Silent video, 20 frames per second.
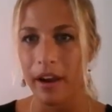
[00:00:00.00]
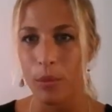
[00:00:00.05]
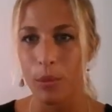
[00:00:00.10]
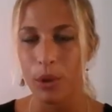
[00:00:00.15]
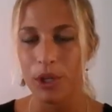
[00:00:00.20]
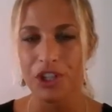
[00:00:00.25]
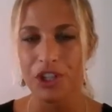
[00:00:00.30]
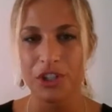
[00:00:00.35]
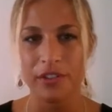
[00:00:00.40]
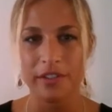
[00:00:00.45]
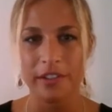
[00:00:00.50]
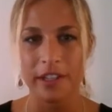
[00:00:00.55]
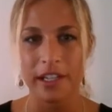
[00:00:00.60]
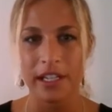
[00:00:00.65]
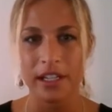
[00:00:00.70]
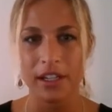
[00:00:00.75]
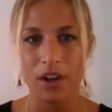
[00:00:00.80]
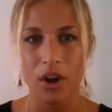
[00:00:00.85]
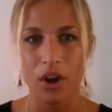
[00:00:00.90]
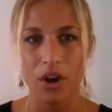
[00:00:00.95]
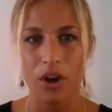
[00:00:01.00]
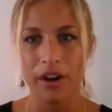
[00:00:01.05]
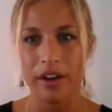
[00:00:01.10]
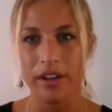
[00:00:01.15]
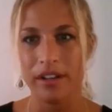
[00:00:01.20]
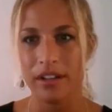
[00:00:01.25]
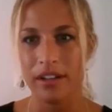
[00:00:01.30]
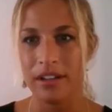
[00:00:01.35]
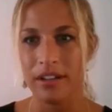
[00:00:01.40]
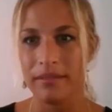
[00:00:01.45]
What do you think are
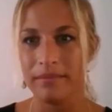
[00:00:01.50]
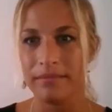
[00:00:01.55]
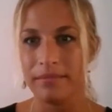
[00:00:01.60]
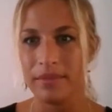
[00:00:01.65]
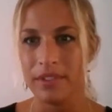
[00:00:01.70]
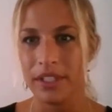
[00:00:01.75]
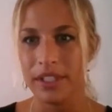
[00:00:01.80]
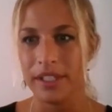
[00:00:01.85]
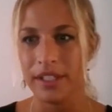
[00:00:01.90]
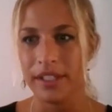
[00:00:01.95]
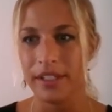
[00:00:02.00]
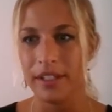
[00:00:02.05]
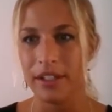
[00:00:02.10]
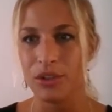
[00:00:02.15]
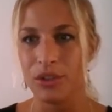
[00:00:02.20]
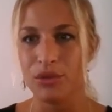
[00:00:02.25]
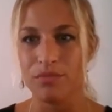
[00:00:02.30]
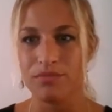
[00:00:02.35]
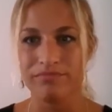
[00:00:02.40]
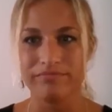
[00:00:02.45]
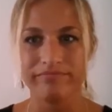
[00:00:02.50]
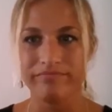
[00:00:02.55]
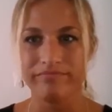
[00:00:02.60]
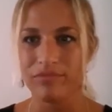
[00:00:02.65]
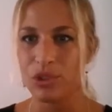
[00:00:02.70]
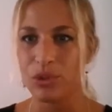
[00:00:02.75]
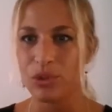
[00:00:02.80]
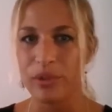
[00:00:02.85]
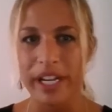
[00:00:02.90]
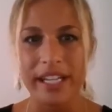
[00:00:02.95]
the
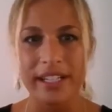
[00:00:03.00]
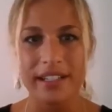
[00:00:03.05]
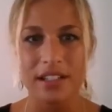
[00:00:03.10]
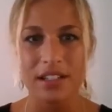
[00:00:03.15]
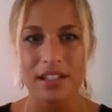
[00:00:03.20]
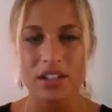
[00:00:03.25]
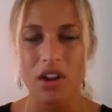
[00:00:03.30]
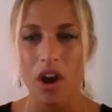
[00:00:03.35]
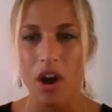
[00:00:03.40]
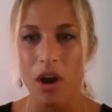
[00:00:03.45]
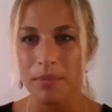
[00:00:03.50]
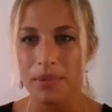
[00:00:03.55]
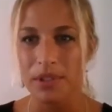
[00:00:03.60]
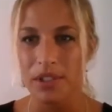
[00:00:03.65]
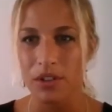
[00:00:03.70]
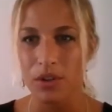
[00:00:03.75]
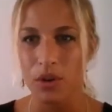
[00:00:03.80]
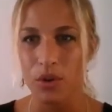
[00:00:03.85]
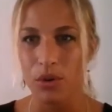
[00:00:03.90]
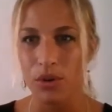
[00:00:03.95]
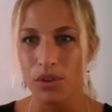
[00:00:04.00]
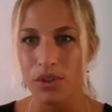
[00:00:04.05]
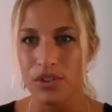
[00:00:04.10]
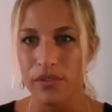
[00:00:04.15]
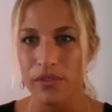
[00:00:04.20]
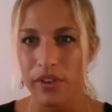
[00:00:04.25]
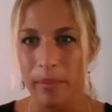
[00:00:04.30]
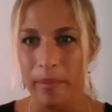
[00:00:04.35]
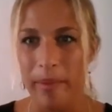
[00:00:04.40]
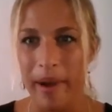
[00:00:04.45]
greatest obstacles
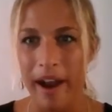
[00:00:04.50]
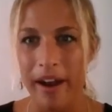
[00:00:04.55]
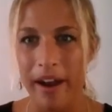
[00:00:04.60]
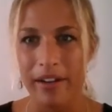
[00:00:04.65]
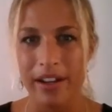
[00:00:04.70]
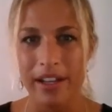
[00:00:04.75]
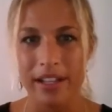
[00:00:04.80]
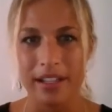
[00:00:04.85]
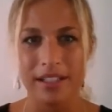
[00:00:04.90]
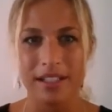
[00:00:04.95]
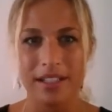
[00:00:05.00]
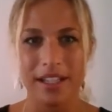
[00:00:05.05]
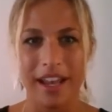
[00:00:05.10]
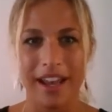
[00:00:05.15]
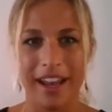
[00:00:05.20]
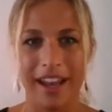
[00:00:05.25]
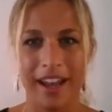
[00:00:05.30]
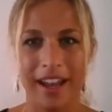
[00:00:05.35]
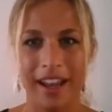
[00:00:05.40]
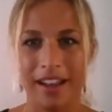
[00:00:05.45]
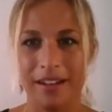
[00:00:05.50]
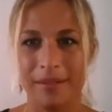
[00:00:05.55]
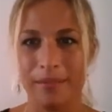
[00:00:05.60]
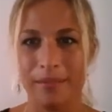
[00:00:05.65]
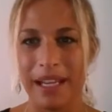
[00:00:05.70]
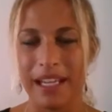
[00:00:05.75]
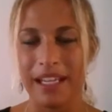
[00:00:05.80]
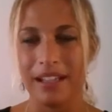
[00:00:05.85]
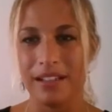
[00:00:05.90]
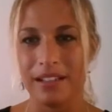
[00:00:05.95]
for parents and
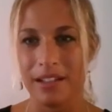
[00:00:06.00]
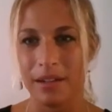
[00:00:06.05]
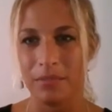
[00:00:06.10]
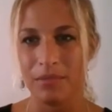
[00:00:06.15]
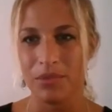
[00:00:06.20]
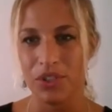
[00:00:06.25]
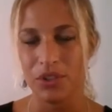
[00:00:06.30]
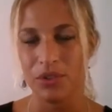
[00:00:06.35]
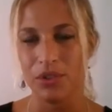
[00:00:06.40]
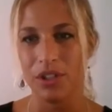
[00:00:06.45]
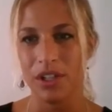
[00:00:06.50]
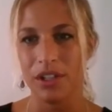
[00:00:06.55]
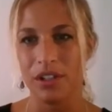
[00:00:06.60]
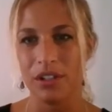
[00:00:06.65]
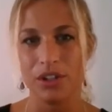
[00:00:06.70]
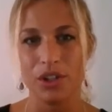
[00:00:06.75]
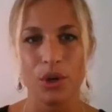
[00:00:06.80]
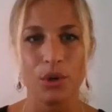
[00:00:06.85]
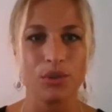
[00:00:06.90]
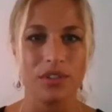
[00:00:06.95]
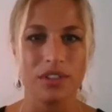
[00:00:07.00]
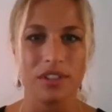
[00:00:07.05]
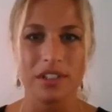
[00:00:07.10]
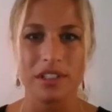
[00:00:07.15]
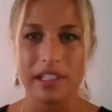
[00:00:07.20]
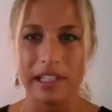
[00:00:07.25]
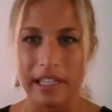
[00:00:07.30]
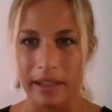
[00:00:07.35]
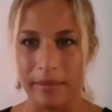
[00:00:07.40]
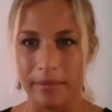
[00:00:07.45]
making them children go to
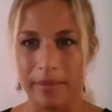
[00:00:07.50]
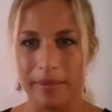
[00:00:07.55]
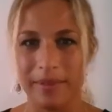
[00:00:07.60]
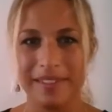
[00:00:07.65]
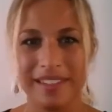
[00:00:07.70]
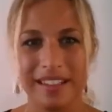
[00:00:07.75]
sleep?